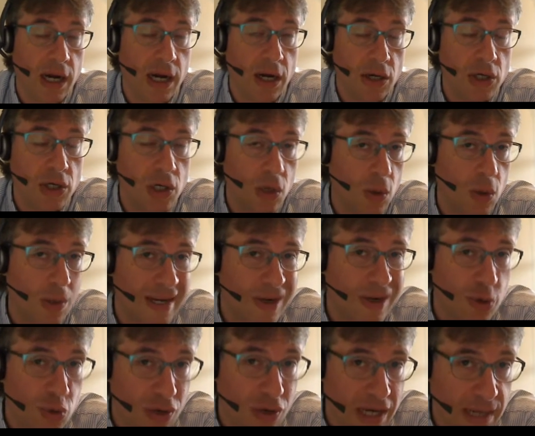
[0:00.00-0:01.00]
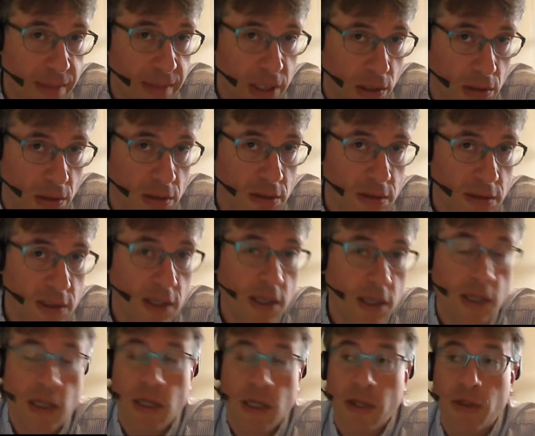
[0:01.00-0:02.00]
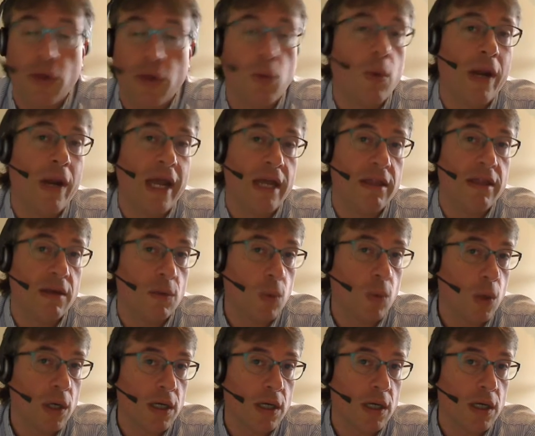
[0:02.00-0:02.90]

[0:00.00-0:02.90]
ergo criminal, the way they're